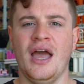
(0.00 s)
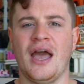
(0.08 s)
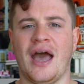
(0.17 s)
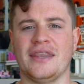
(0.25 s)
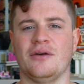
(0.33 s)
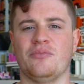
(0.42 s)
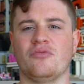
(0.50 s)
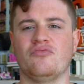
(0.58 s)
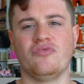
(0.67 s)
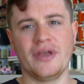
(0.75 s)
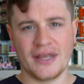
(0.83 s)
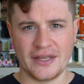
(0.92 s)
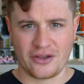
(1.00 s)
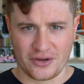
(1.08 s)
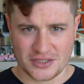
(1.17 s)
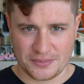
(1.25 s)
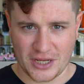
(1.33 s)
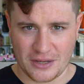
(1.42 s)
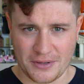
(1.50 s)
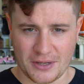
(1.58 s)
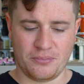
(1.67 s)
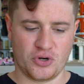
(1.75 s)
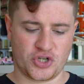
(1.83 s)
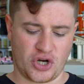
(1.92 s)
and then we're really going to make a big
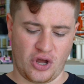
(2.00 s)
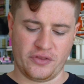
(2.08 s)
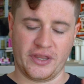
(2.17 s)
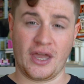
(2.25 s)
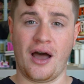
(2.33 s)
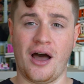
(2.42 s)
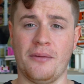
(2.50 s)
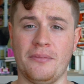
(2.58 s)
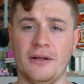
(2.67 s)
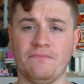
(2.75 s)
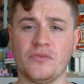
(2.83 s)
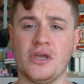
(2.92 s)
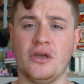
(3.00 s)
push on the armor,